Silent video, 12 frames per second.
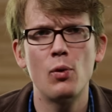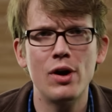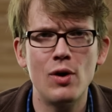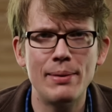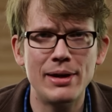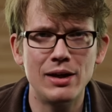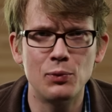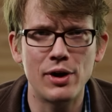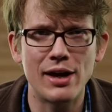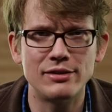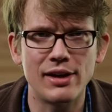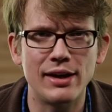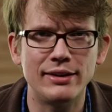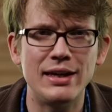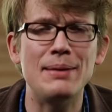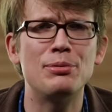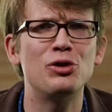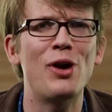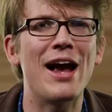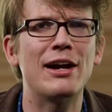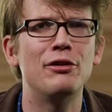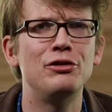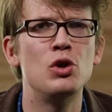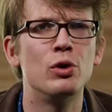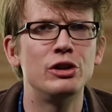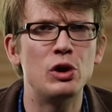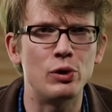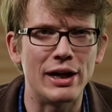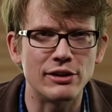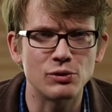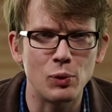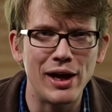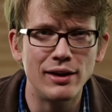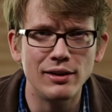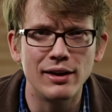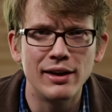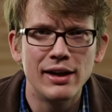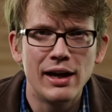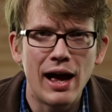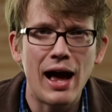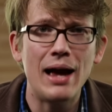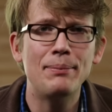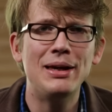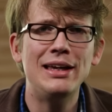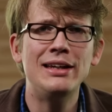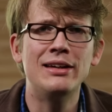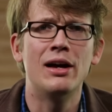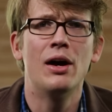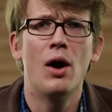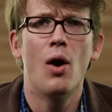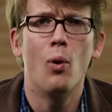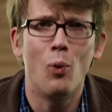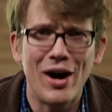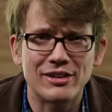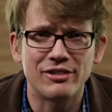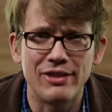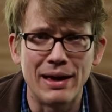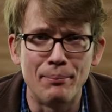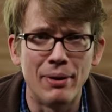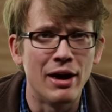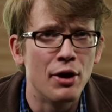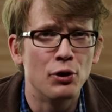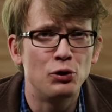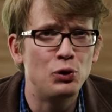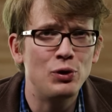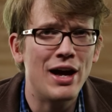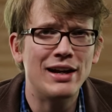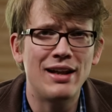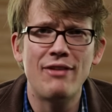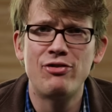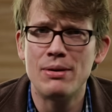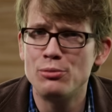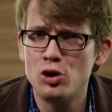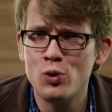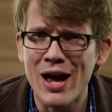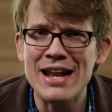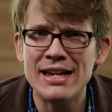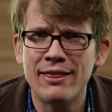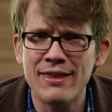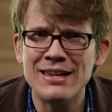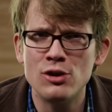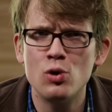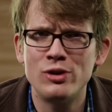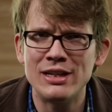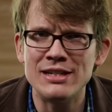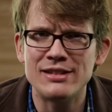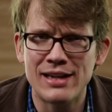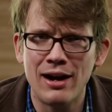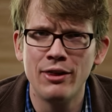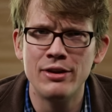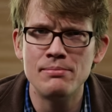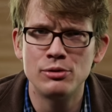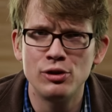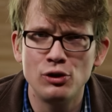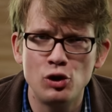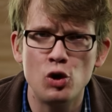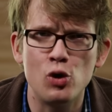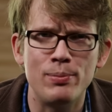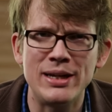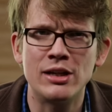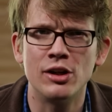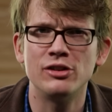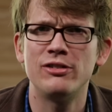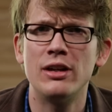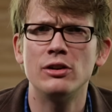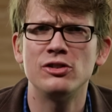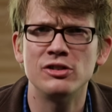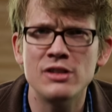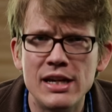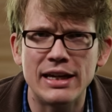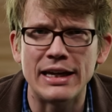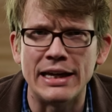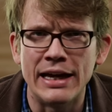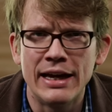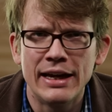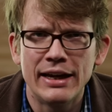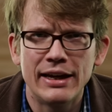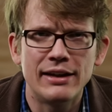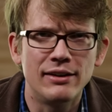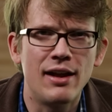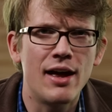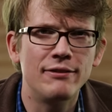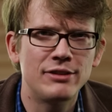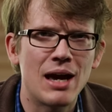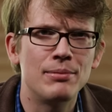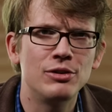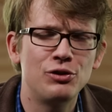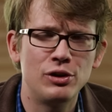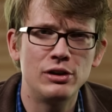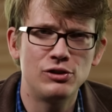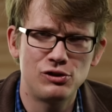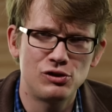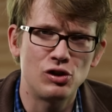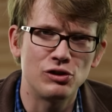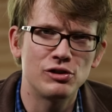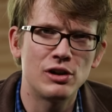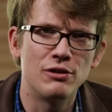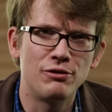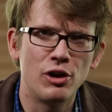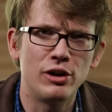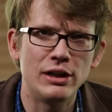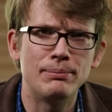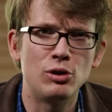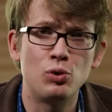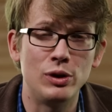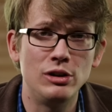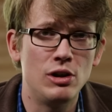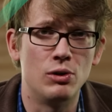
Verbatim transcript: But what do I mean when I say keep track of your units? Well, I mean watch them. Do not let them do anything you didn't tell them to do because they're sneaky and a lot of chemistry is just converting between